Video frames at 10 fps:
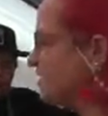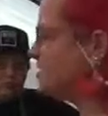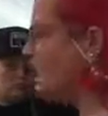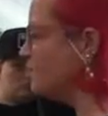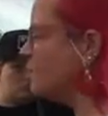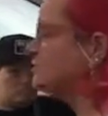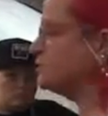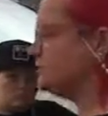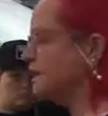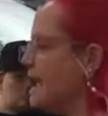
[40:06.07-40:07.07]
a servant.
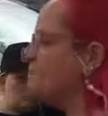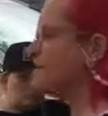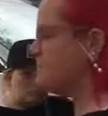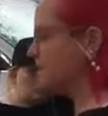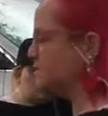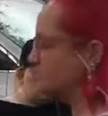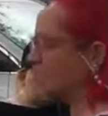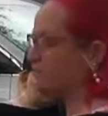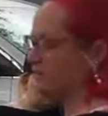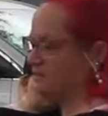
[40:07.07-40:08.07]
Just let me be a
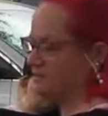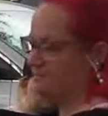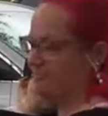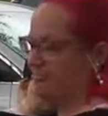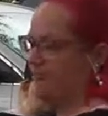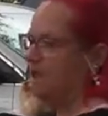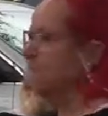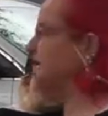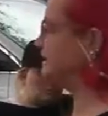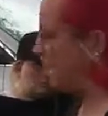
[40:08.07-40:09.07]
servant.
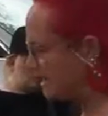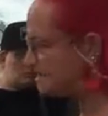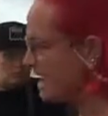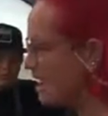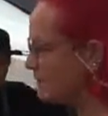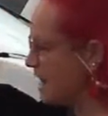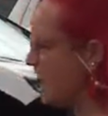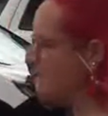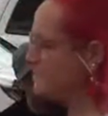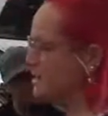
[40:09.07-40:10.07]
But that's not what
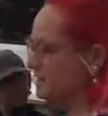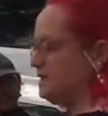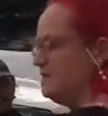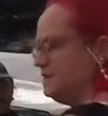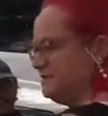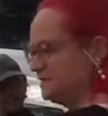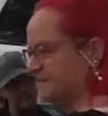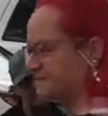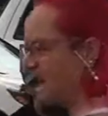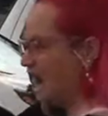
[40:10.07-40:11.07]
happened. The
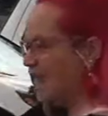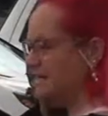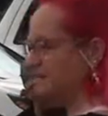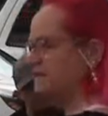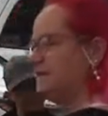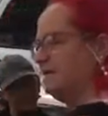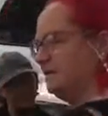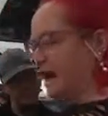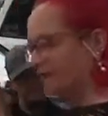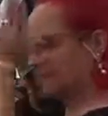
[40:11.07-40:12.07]
son
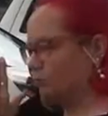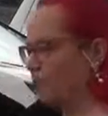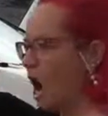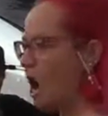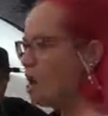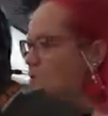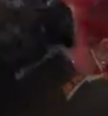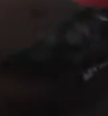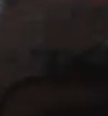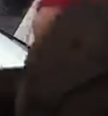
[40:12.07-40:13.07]
got the
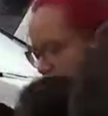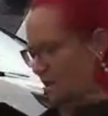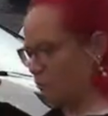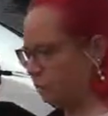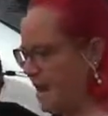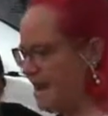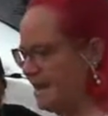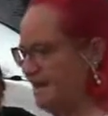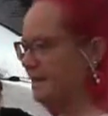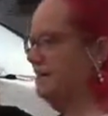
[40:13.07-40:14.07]
robe, the
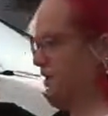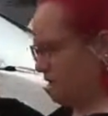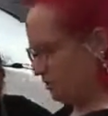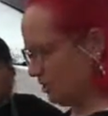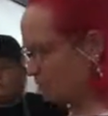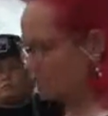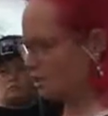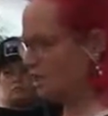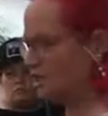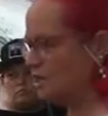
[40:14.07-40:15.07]
ring, the
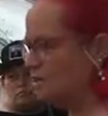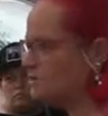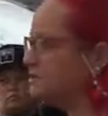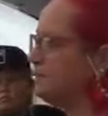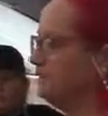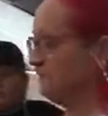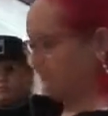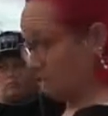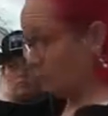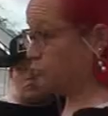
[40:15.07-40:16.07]
shoes,
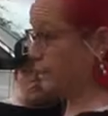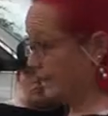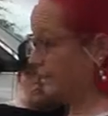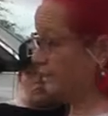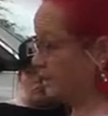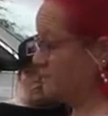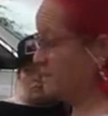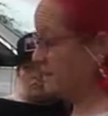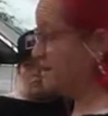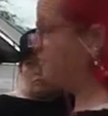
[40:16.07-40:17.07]
the really good
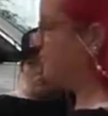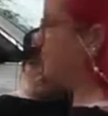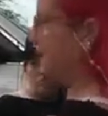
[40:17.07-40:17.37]
beef,